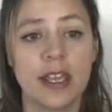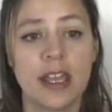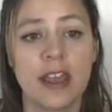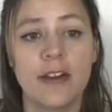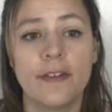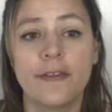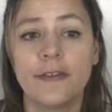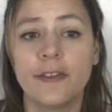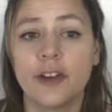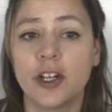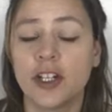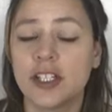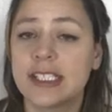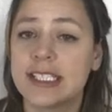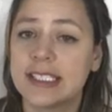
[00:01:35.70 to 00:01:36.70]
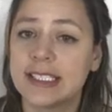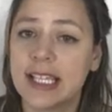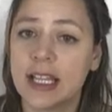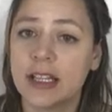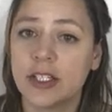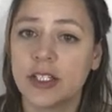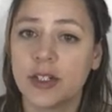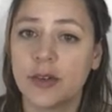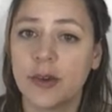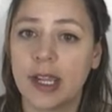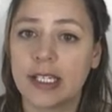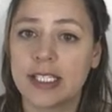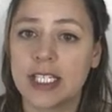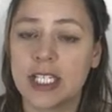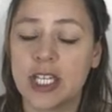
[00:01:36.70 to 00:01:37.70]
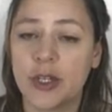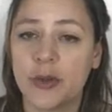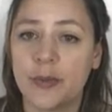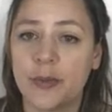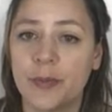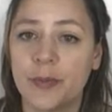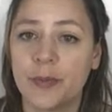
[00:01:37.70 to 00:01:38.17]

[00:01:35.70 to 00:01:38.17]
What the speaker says: First, does that look correct to you?